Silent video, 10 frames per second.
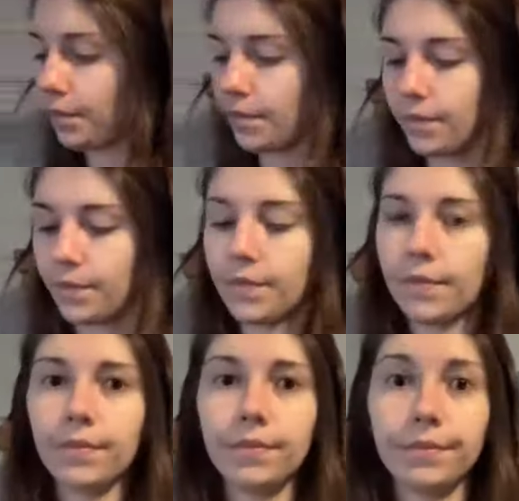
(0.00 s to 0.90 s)

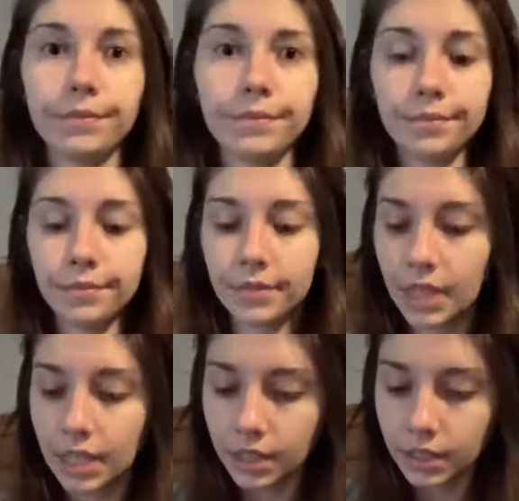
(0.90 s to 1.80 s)

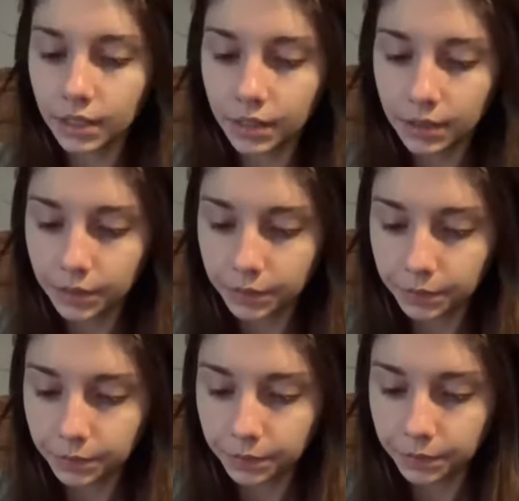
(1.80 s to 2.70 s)

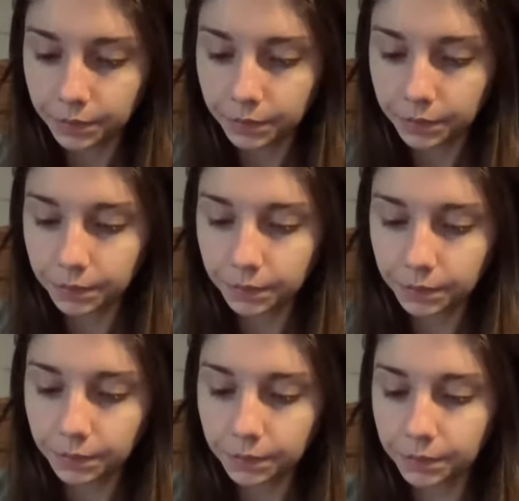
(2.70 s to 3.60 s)

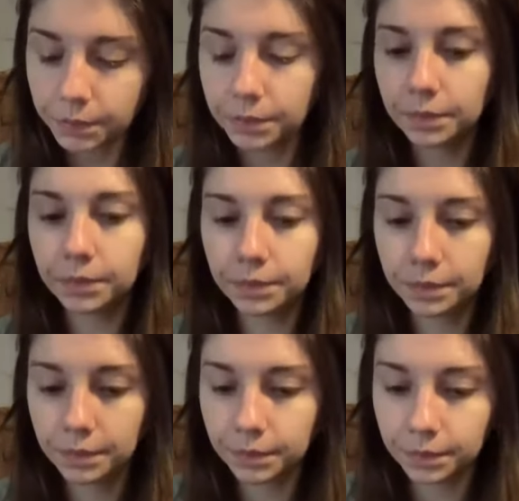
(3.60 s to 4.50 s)

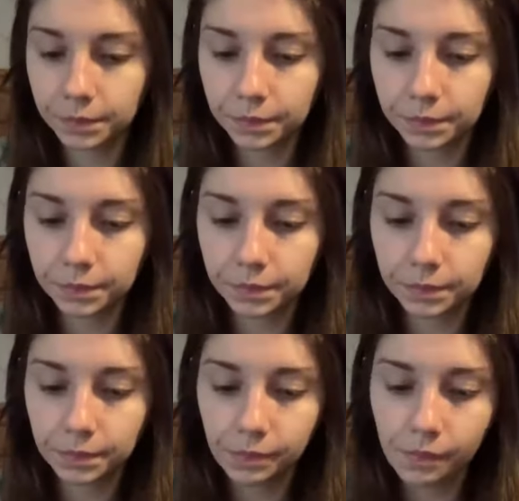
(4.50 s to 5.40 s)

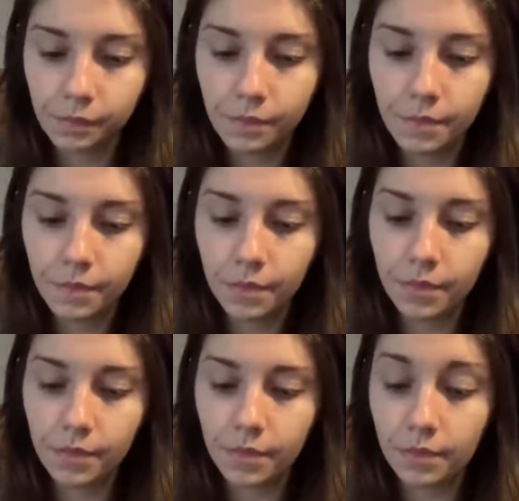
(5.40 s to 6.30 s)

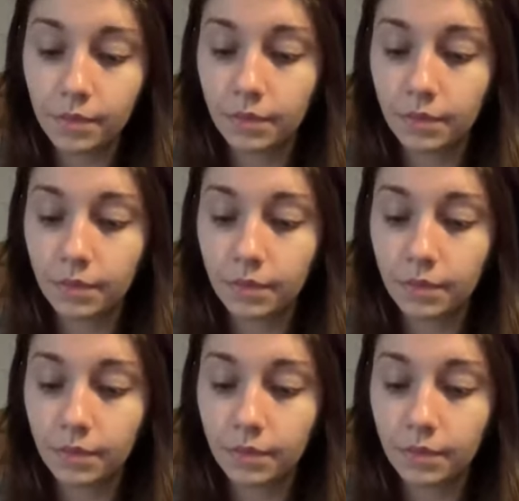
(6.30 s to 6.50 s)
Nothing is said.